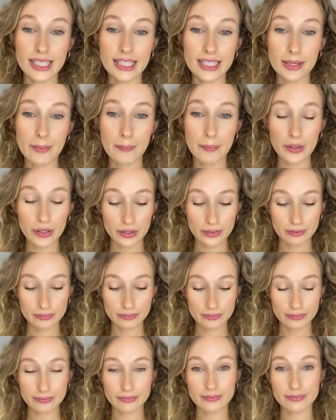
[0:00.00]
Simple.
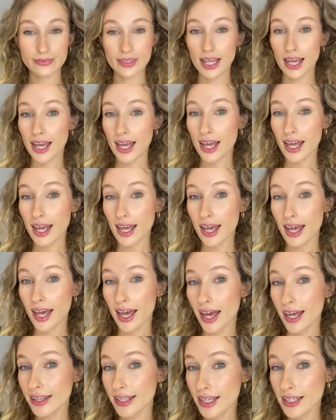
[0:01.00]

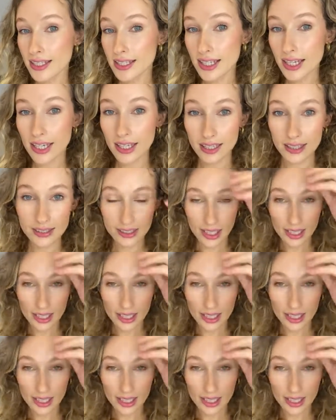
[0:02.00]
And that's it.